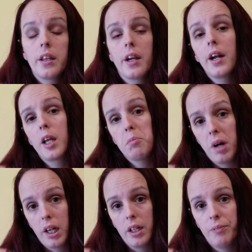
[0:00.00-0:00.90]
They're going to get
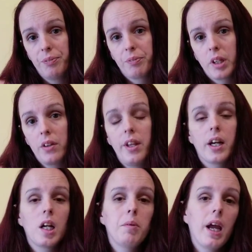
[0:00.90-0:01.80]
muddy. They're
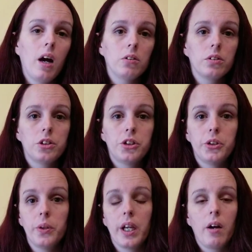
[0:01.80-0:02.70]
going to be out
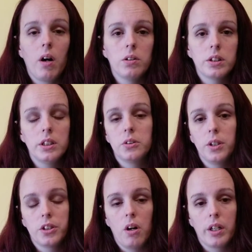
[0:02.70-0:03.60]
shooting arrows into
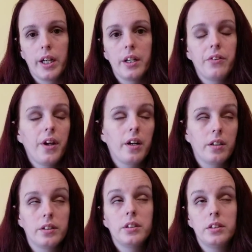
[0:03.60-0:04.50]
a target.
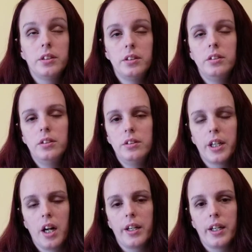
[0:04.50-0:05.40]
They're
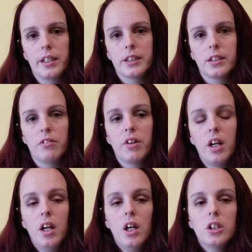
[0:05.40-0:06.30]
going to get into stuff.
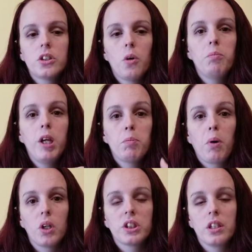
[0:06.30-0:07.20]
So me
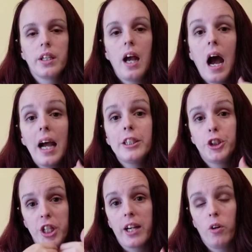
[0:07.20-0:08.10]
personally, I
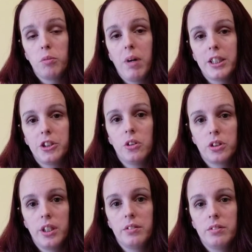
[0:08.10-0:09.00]
check on my
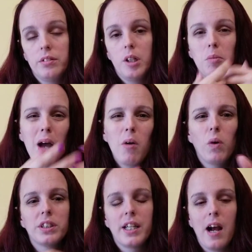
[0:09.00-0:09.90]
children about
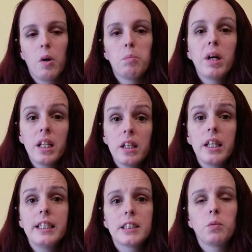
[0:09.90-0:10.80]
once an hour, but at
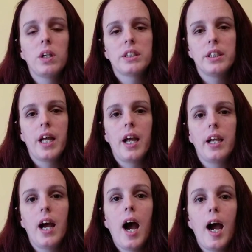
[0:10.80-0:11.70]
least once a
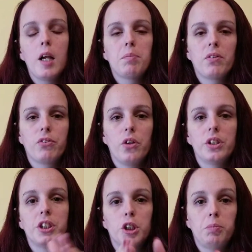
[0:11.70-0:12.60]
day, I prefer
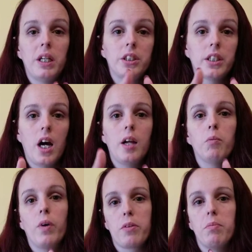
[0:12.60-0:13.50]
to spend
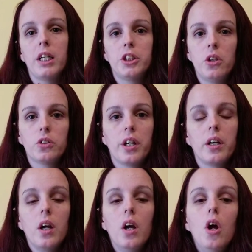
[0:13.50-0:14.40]
time with my children.
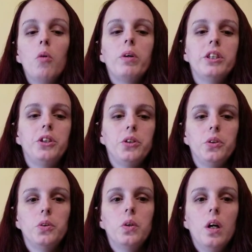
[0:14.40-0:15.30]
We
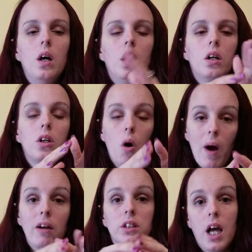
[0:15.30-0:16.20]
do go
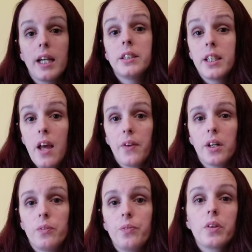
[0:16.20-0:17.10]
outside
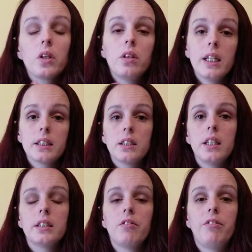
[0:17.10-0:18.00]
together. This
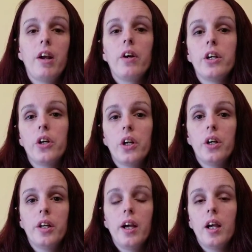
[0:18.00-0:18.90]
is a very
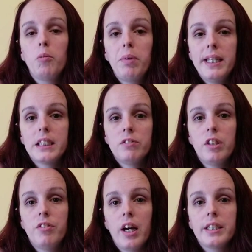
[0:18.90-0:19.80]
good piece of
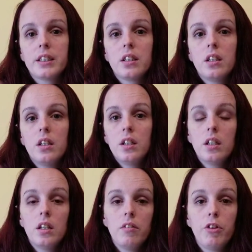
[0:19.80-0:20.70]
advice.
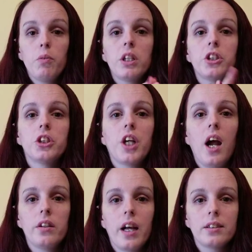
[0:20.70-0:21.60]
If you want
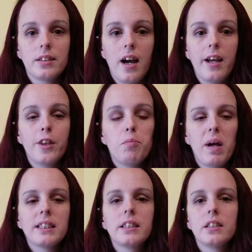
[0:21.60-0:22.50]
child outside, the
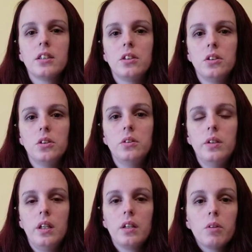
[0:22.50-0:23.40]
best thing to do
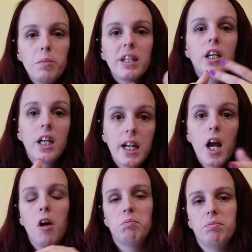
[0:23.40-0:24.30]
would be get
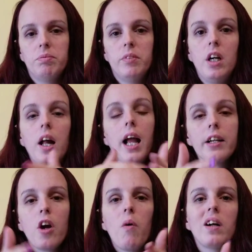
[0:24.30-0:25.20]
up
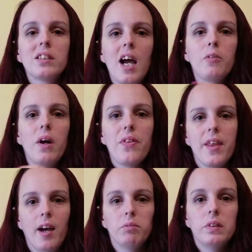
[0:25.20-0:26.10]
and go outside with
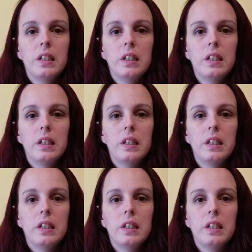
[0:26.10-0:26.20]
them.